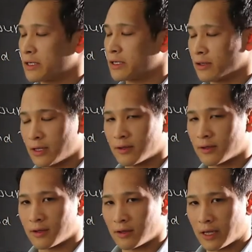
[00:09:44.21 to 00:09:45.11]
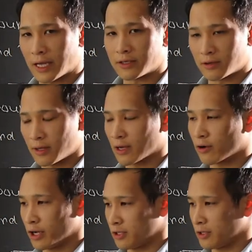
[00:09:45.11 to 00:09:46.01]
So the, the, the answer to that
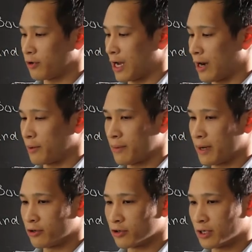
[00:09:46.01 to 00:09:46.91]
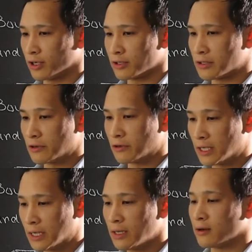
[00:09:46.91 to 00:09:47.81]
question, well, how many boundary conditions you
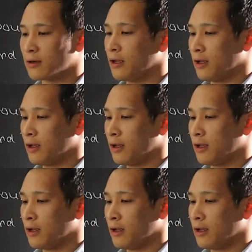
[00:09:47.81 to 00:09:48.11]
need and,